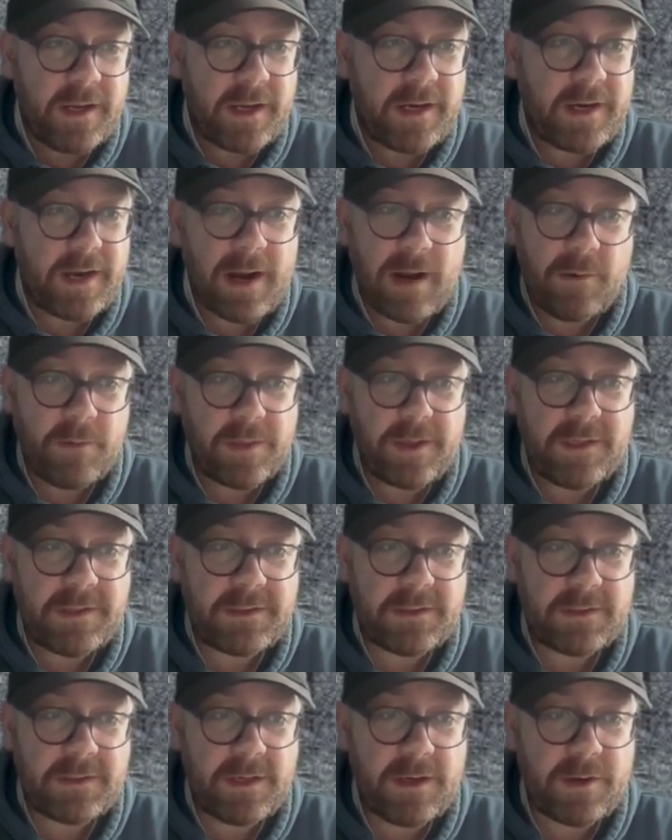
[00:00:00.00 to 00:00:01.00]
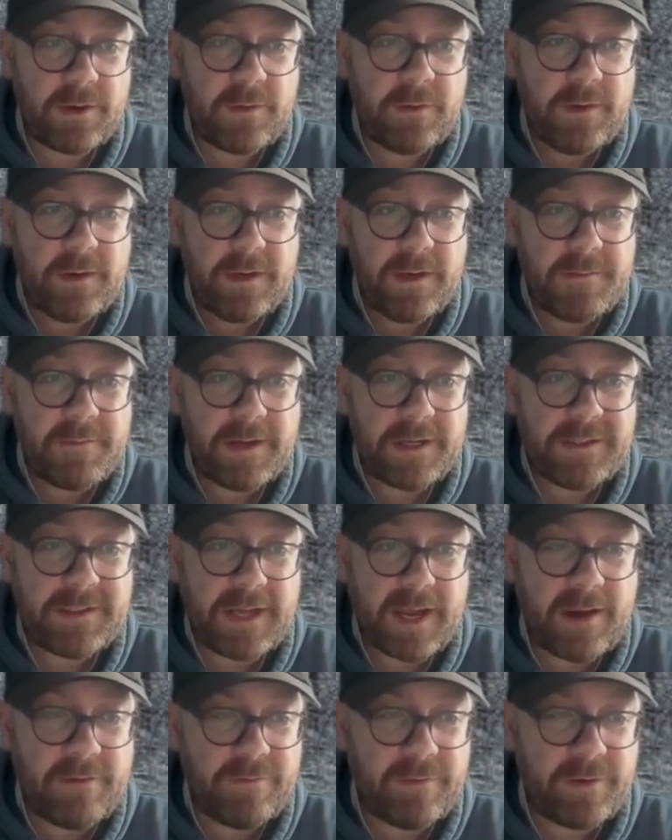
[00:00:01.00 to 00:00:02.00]
and now this snow, it
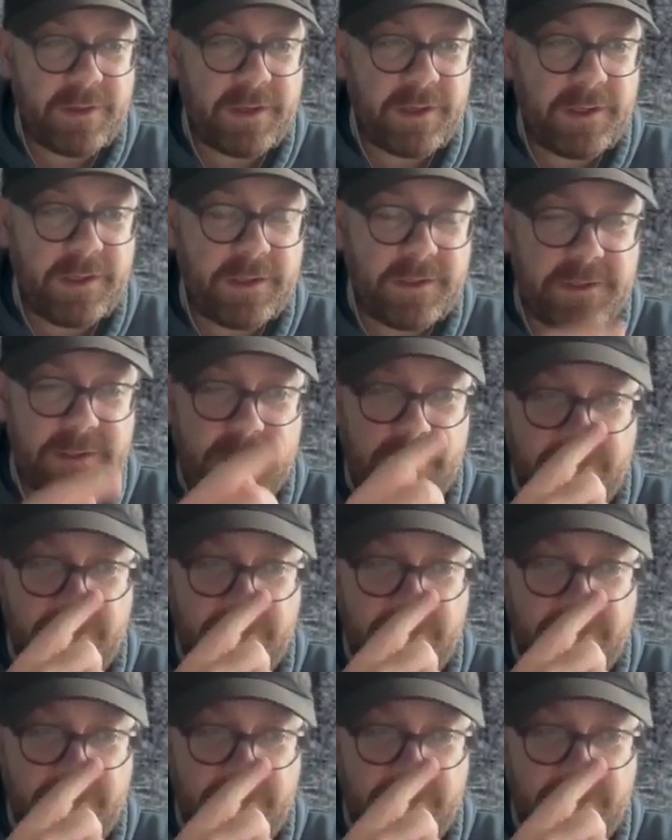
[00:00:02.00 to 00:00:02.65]
makes everything look so